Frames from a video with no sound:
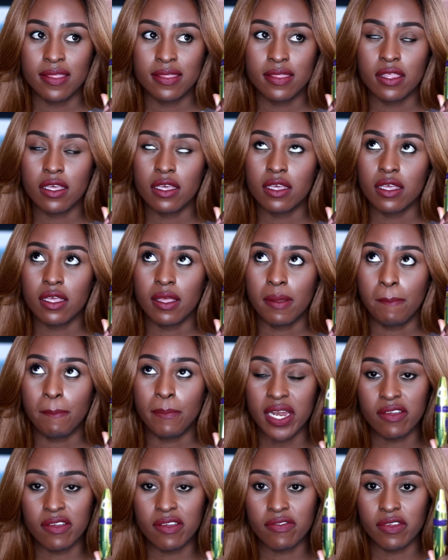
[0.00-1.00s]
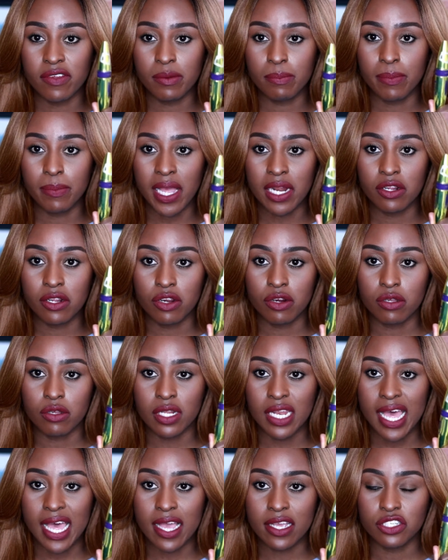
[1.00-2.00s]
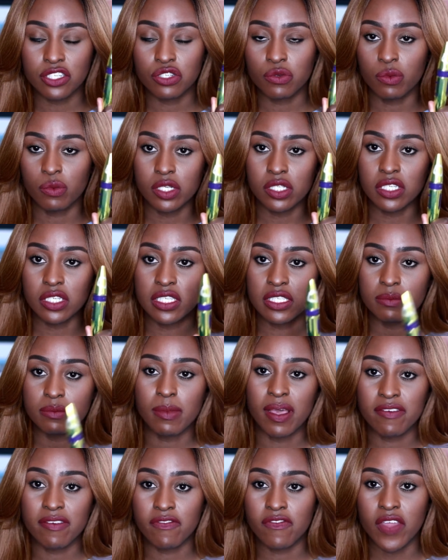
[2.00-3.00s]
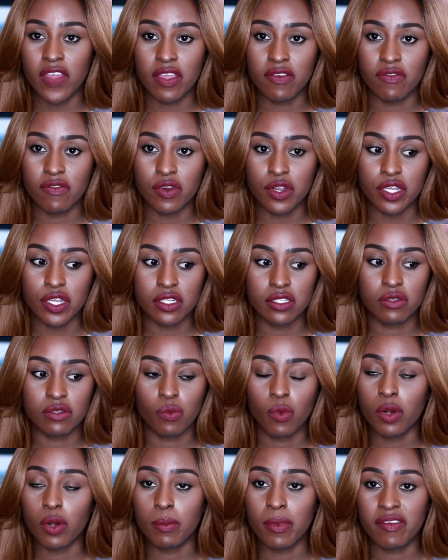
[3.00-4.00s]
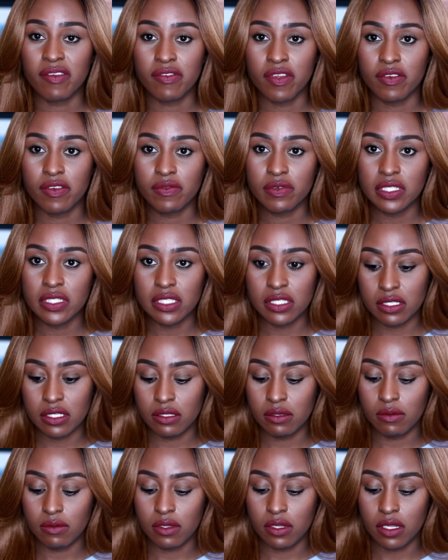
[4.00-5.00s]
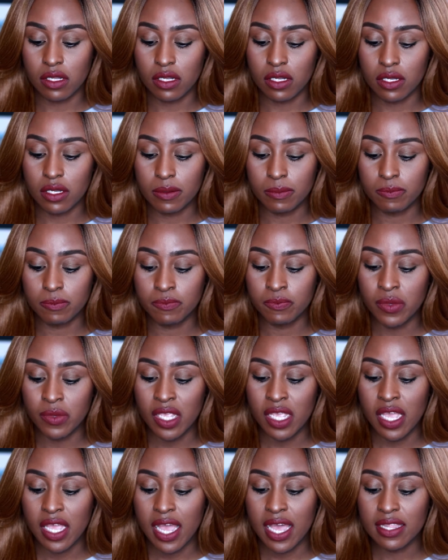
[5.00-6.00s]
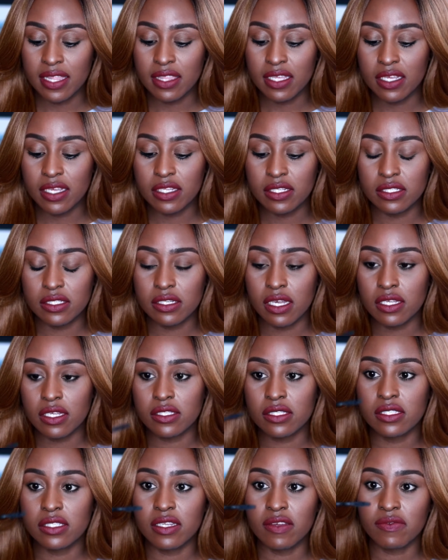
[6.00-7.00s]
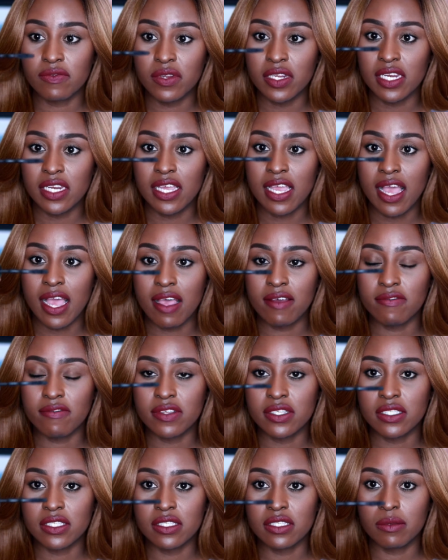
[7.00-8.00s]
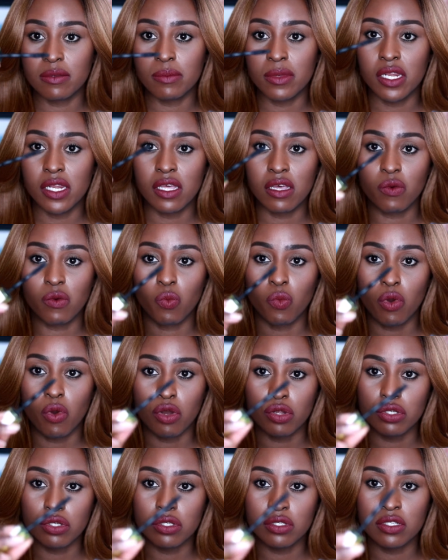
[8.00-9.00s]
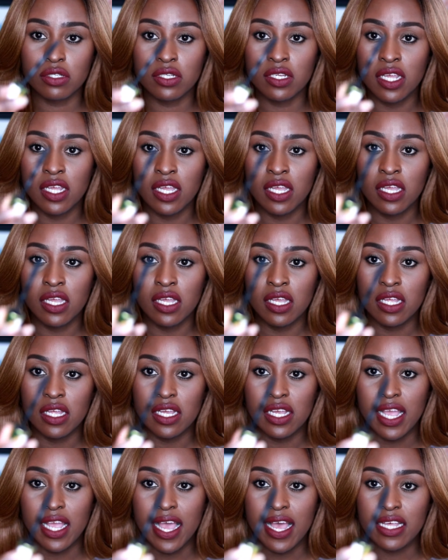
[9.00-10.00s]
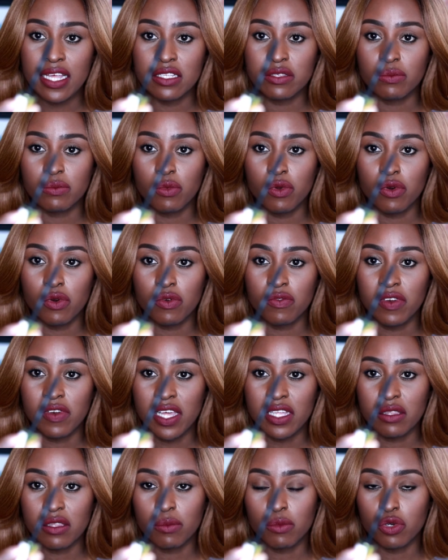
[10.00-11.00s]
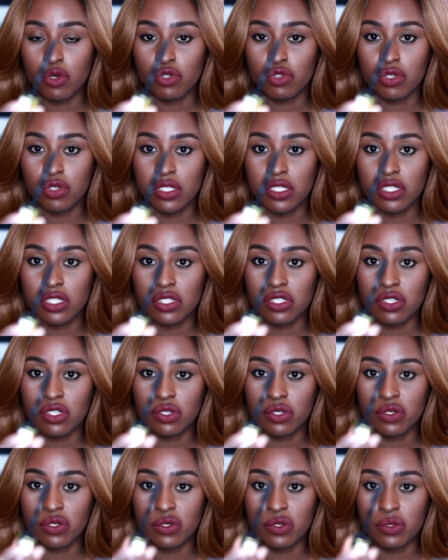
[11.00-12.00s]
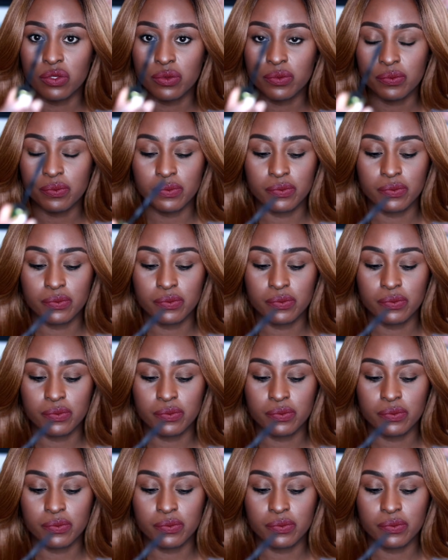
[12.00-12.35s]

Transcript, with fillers: the Benefit Bad Girl Lash, which is my favorite, one of my favorites. Um, I think it does definitely have a similar wand. It has more of like the more traditional